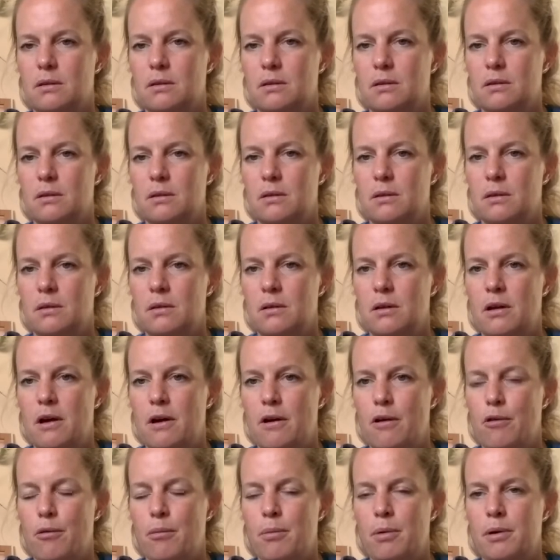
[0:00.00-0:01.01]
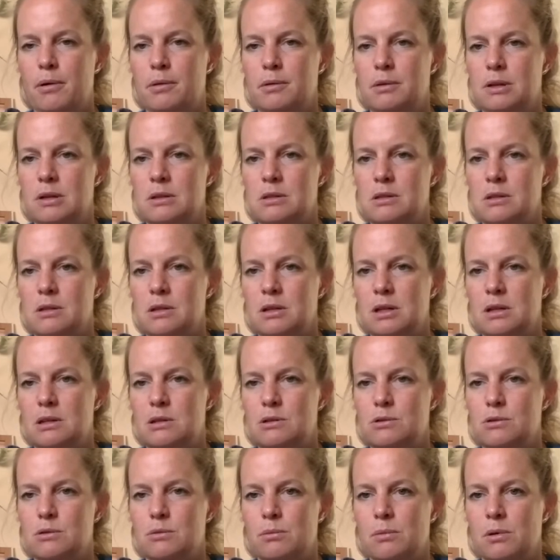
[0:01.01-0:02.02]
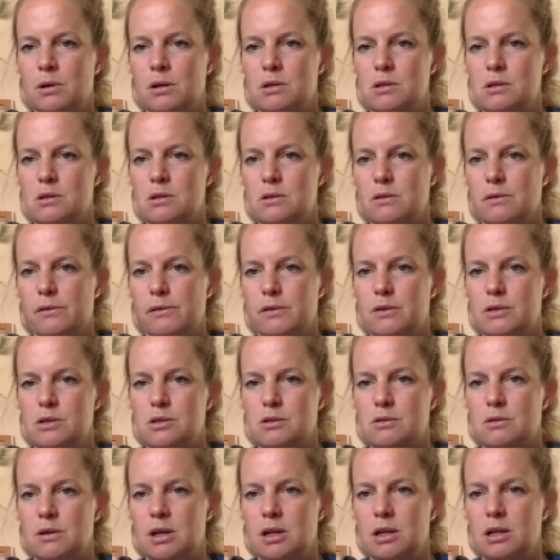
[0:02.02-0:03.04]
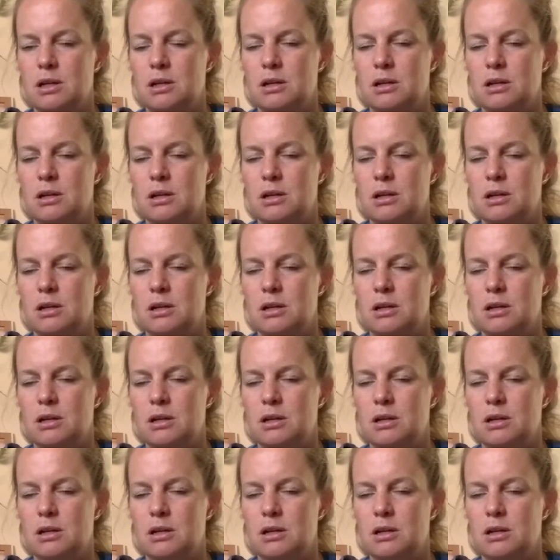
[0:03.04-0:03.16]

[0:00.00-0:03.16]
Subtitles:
so the elbow doesn't get too much of a strain.